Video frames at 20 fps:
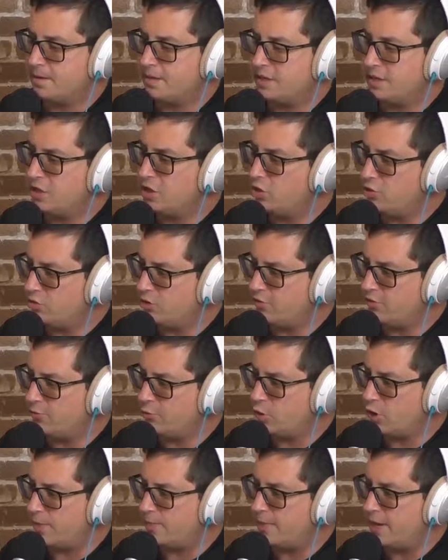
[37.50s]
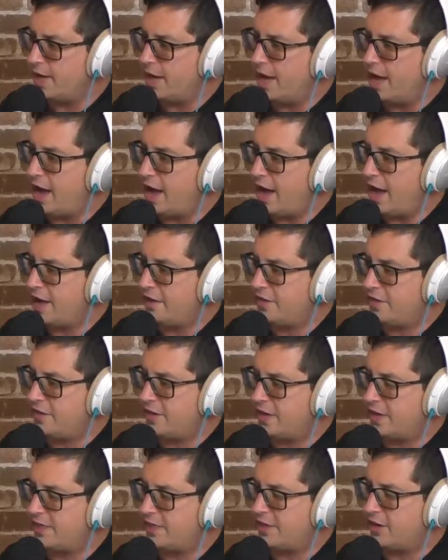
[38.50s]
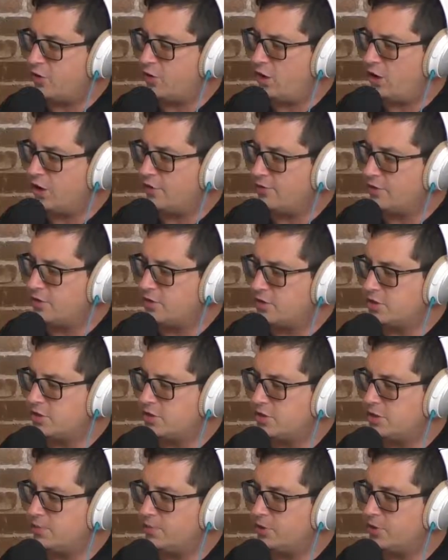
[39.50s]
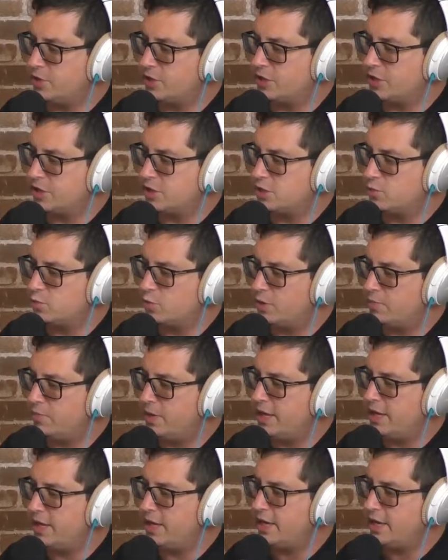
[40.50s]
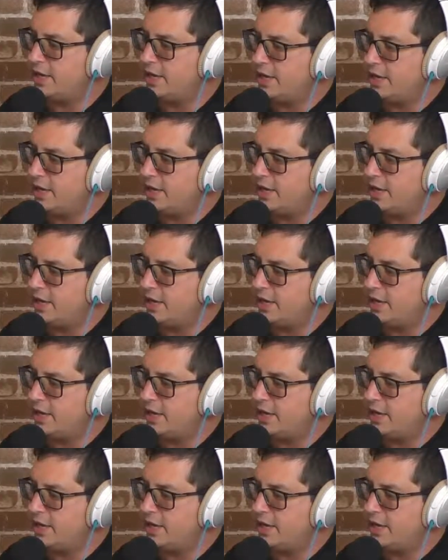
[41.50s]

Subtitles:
uniform. I think that all of those distributions would be